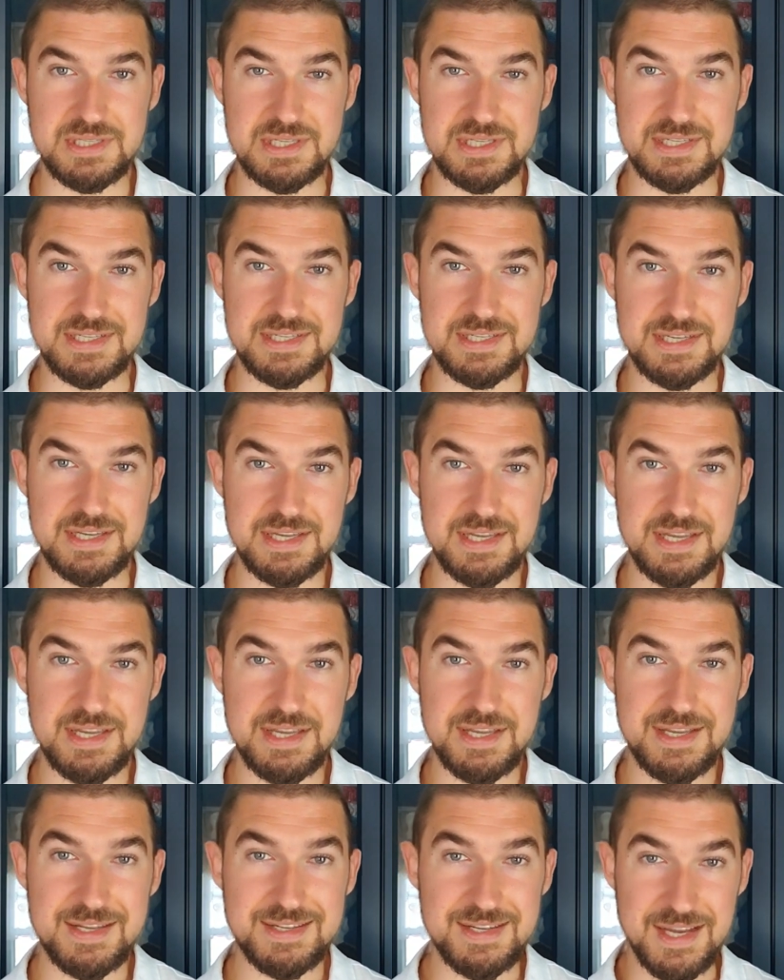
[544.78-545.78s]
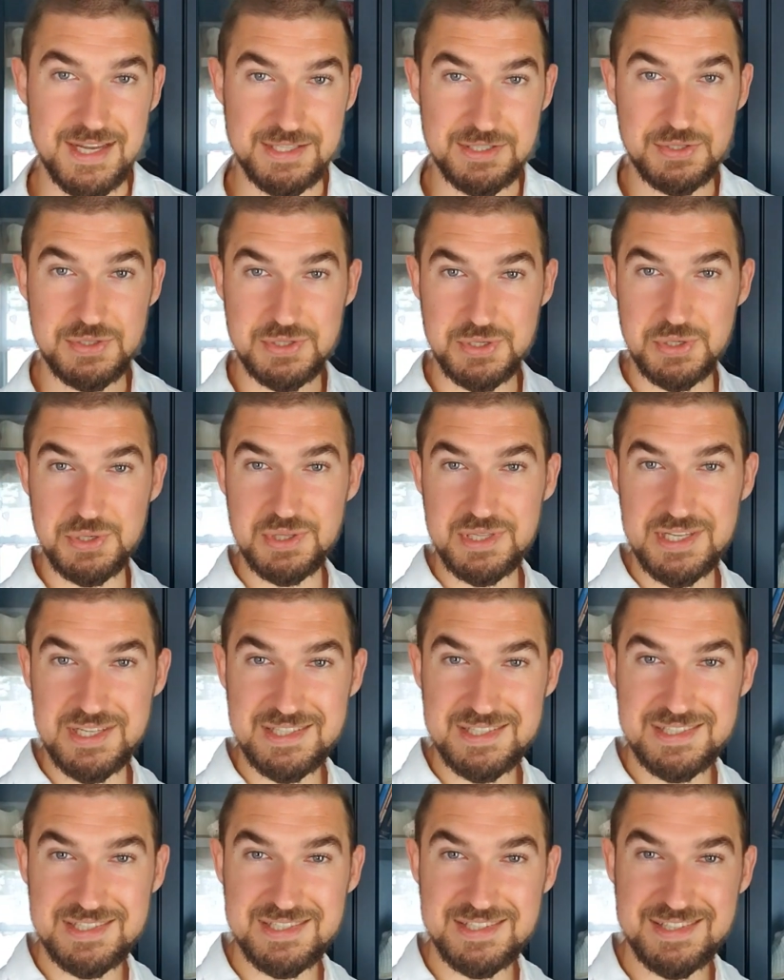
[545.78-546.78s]
to not do certain
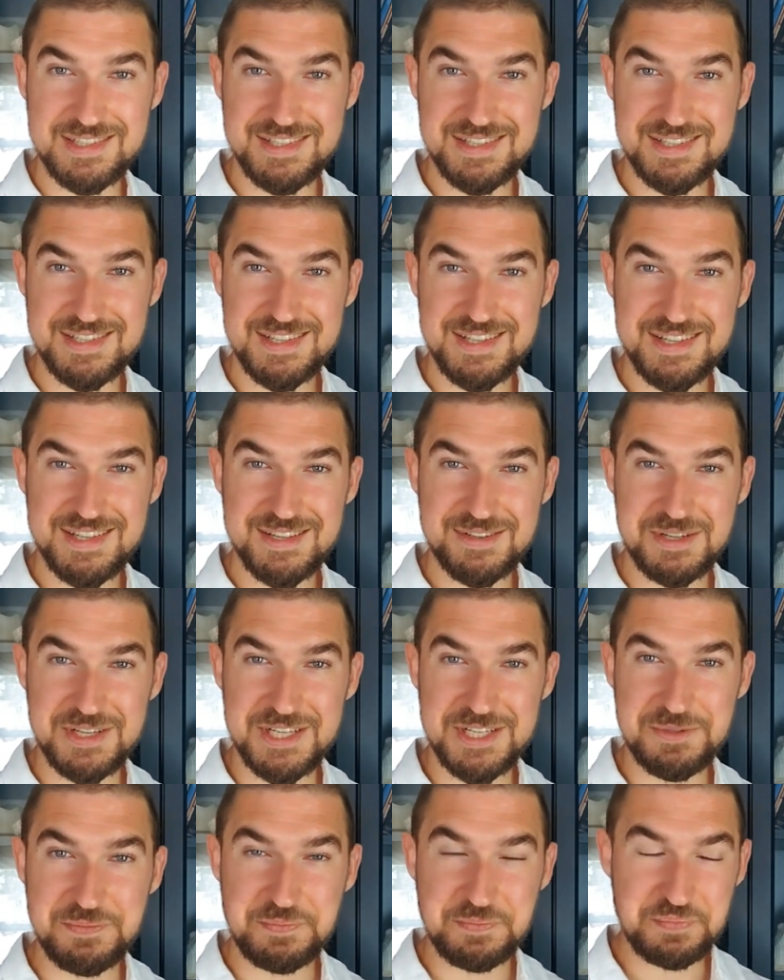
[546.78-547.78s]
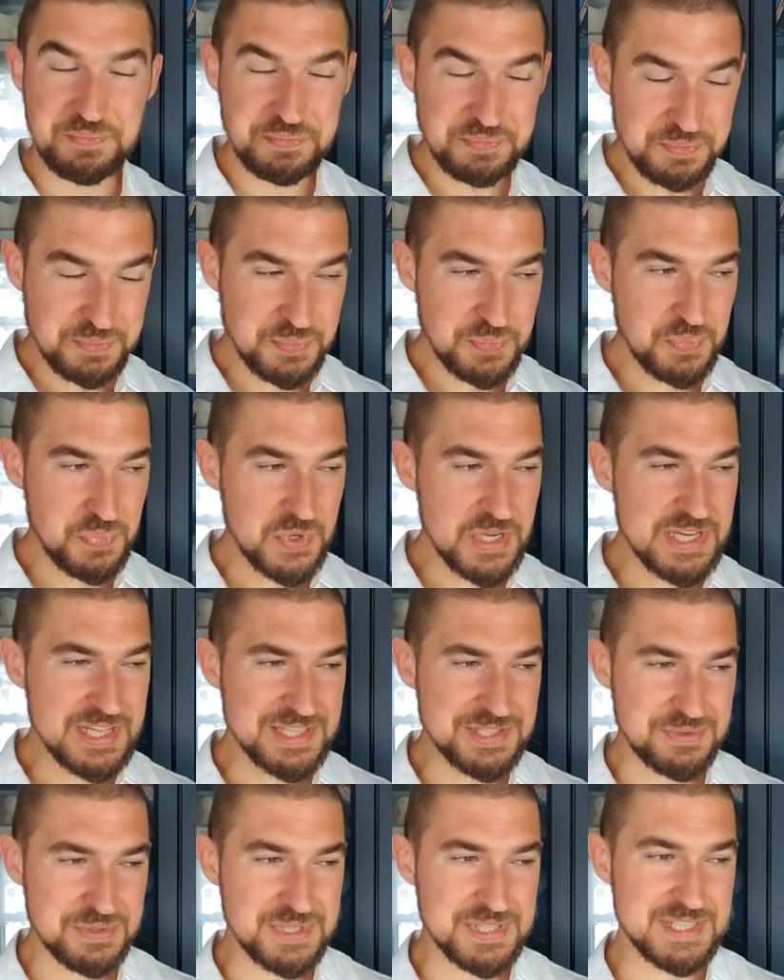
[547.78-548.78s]
things, right?
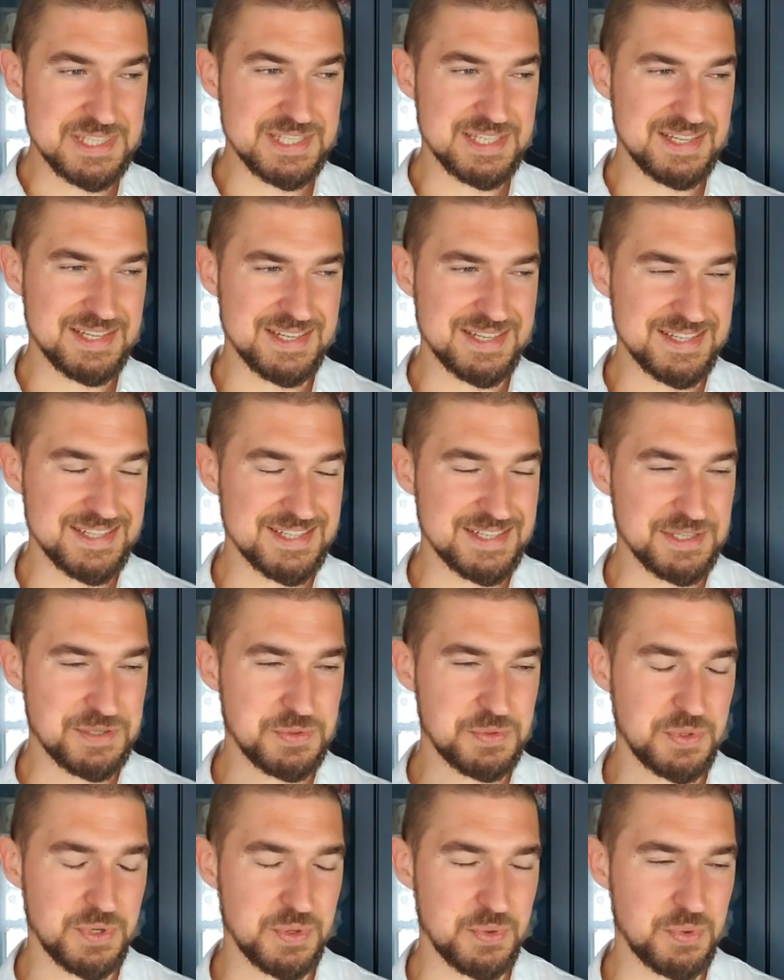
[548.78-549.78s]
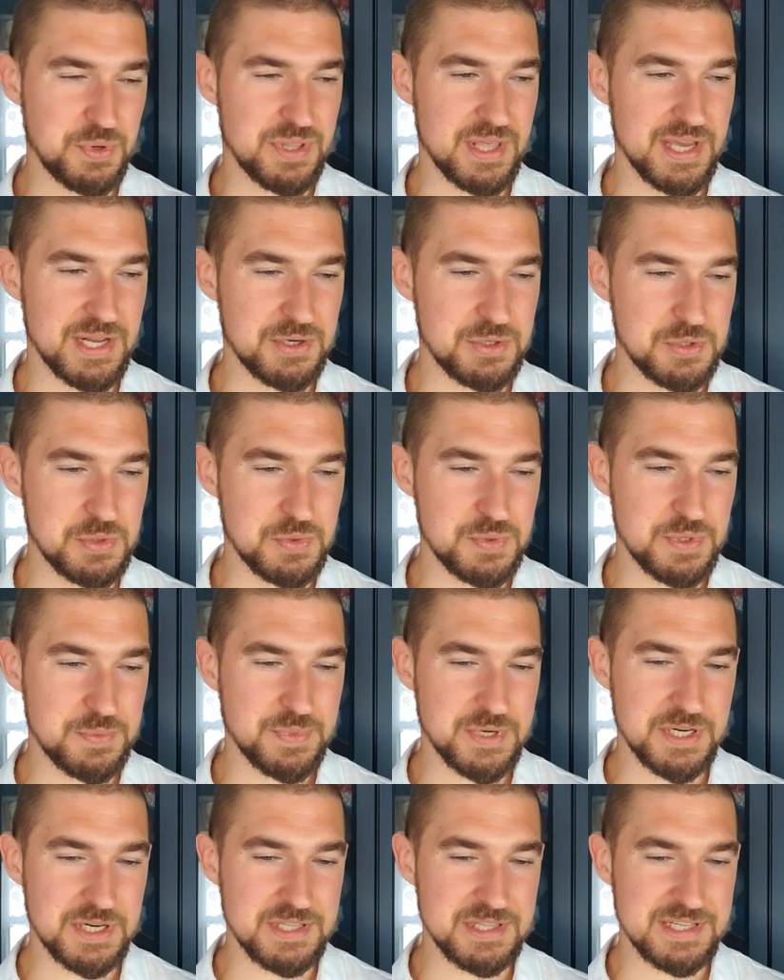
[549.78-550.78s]
That's really where that whole
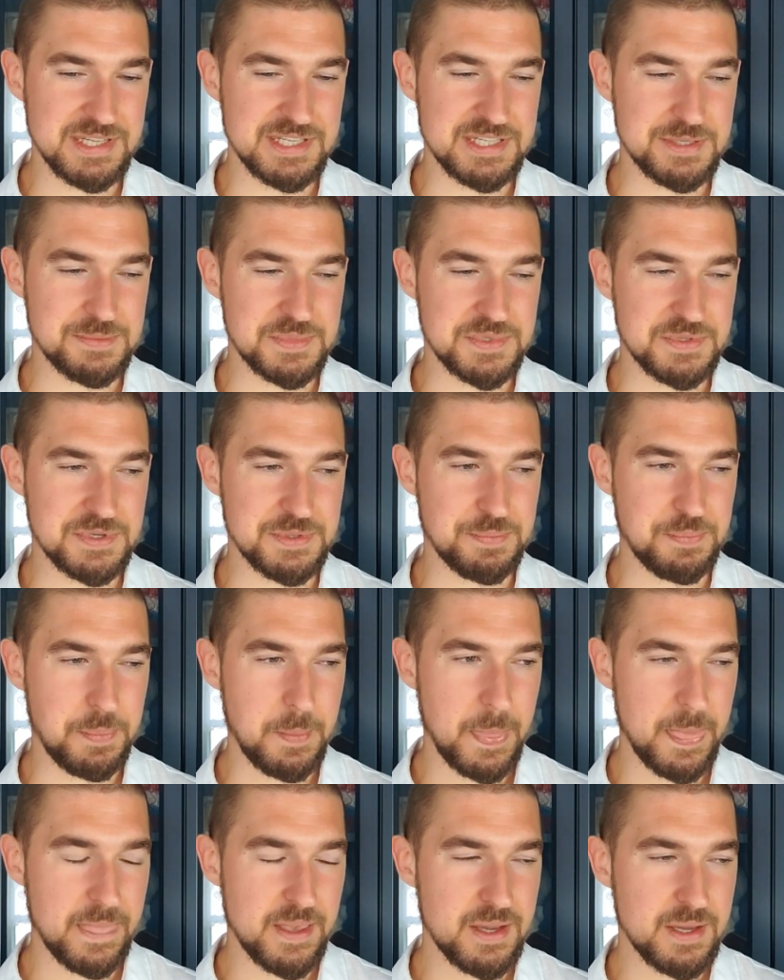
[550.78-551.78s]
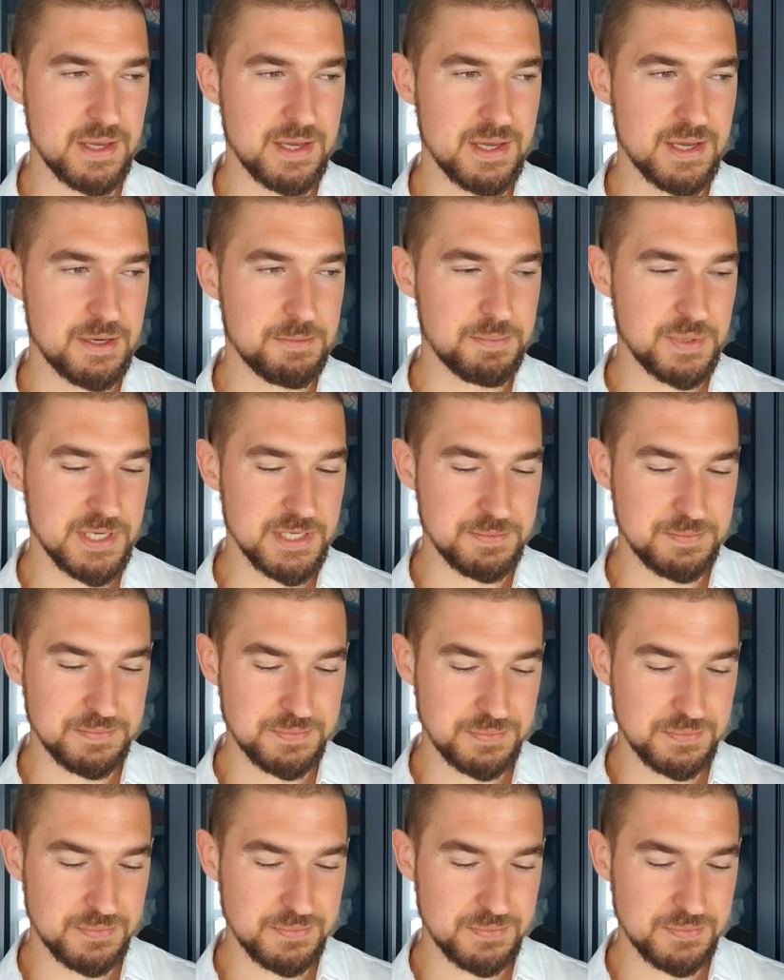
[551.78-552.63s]
willpower thing comes from. But